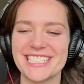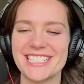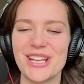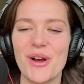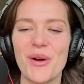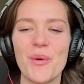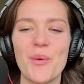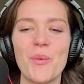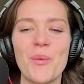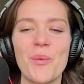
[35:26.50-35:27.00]

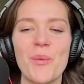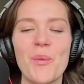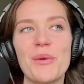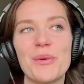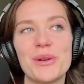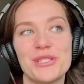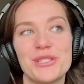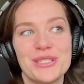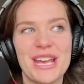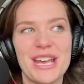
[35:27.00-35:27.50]
So
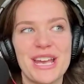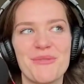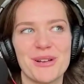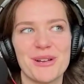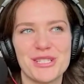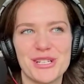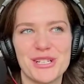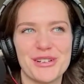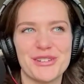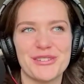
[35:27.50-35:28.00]
what would you say?
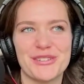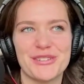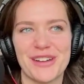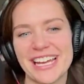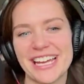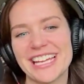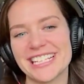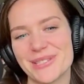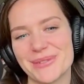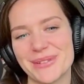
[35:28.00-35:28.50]
What's your
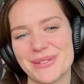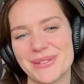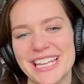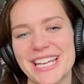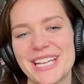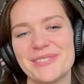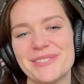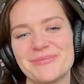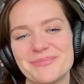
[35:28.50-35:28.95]
advice with it?